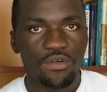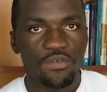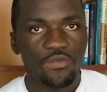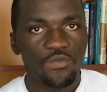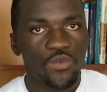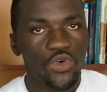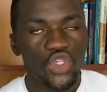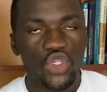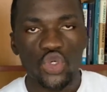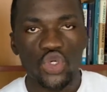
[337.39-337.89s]

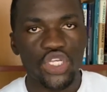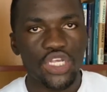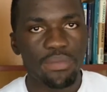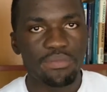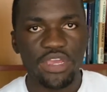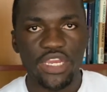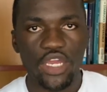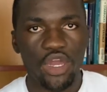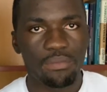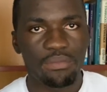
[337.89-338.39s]
for social
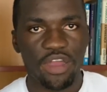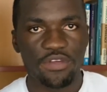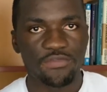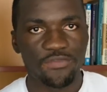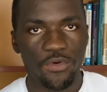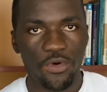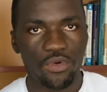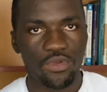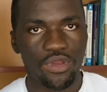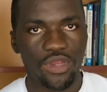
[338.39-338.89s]
media on my
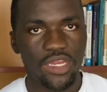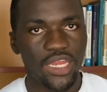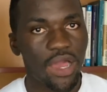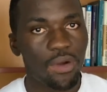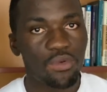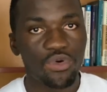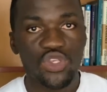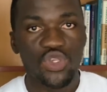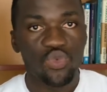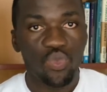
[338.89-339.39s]
phone. That
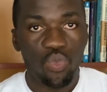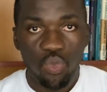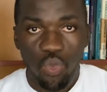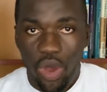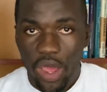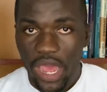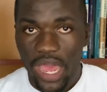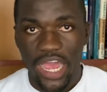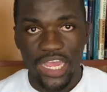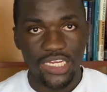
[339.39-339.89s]
was what
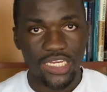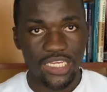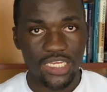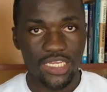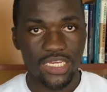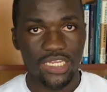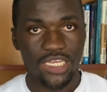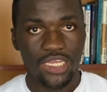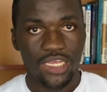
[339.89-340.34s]
I did.